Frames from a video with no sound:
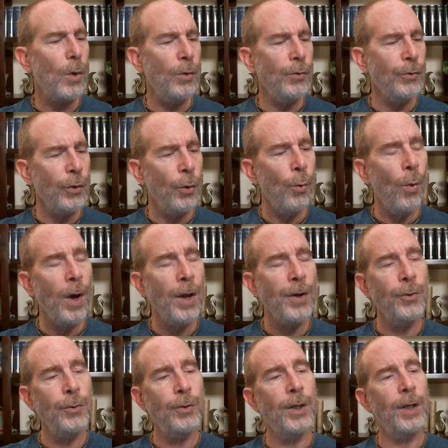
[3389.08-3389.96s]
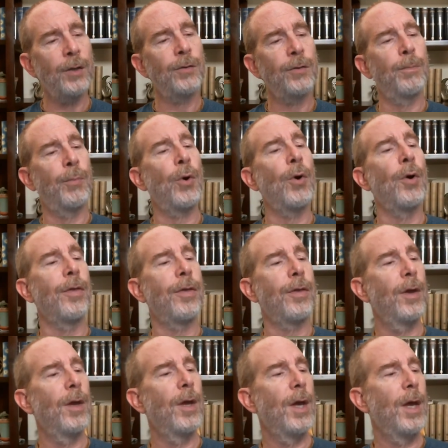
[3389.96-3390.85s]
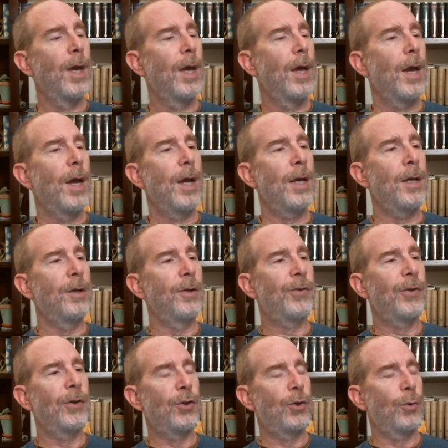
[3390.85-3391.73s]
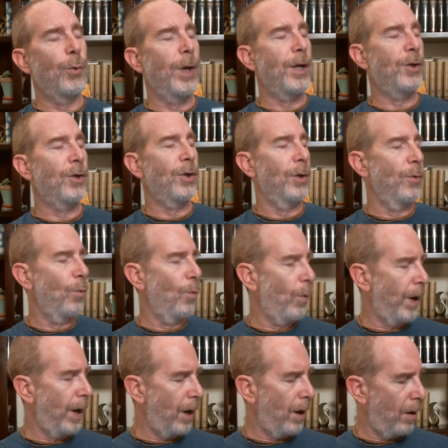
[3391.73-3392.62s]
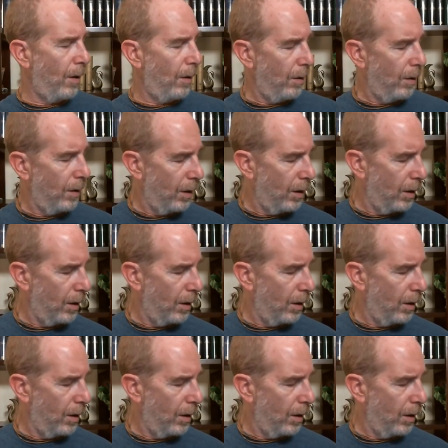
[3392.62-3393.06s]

The one who takes birth in a situation where